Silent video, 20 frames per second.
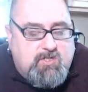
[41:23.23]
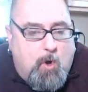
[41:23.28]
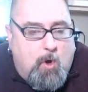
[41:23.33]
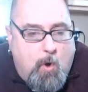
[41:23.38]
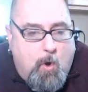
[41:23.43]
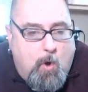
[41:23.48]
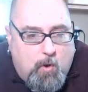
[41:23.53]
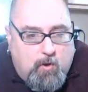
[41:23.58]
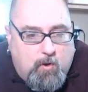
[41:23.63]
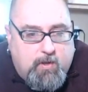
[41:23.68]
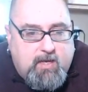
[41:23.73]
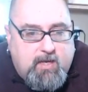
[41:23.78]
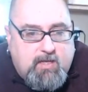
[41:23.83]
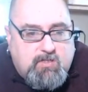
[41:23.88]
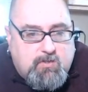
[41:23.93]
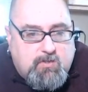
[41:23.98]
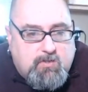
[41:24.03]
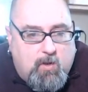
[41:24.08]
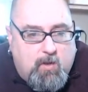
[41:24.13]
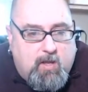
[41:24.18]

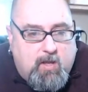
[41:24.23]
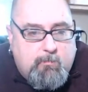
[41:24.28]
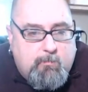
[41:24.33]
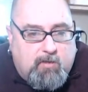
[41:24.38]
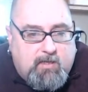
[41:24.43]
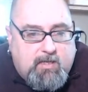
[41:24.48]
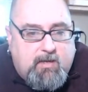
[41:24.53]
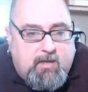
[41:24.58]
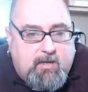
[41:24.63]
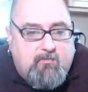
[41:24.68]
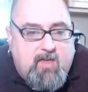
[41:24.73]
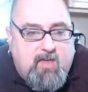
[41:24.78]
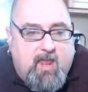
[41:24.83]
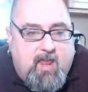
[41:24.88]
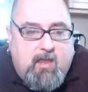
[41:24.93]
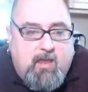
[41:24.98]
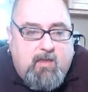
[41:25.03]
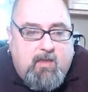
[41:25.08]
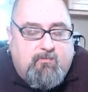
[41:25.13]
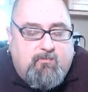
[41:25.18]
totally believe
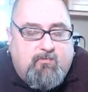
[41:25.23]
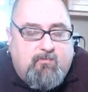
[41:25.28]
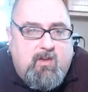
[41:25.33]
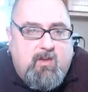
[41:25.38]
that if